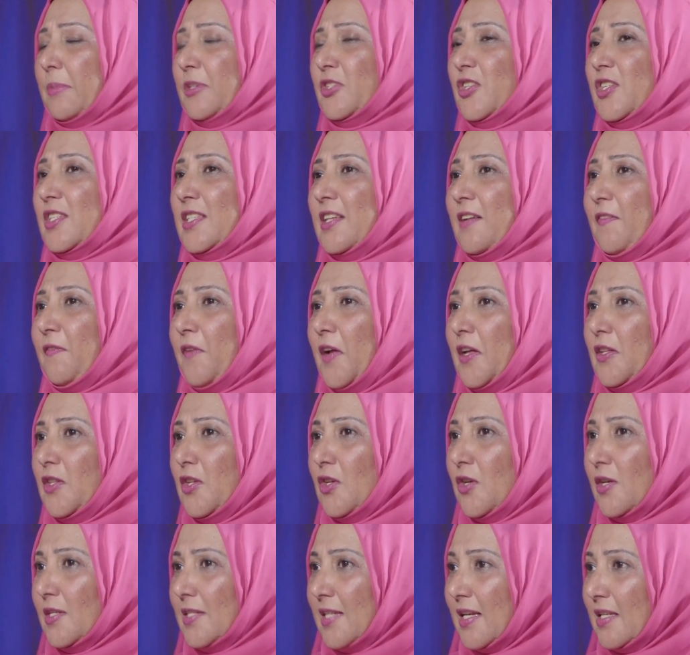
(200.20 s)
But just
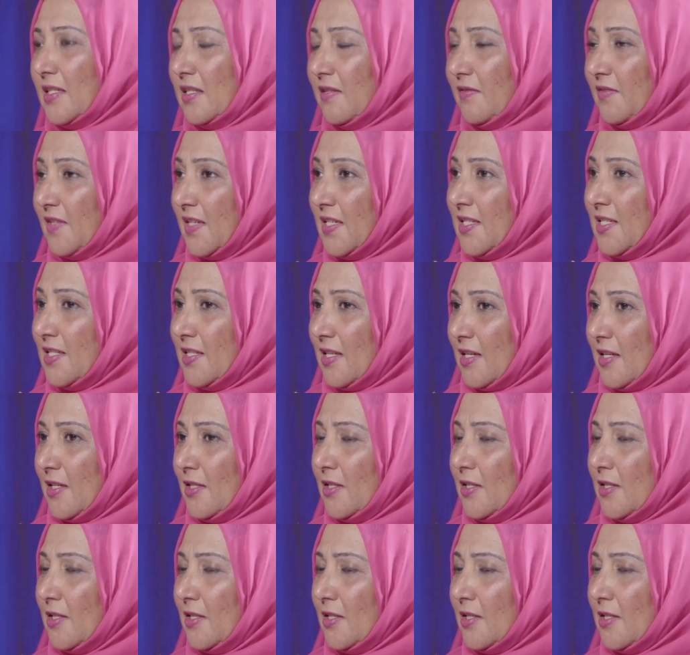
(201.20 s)
reflecting on SANZAF's history,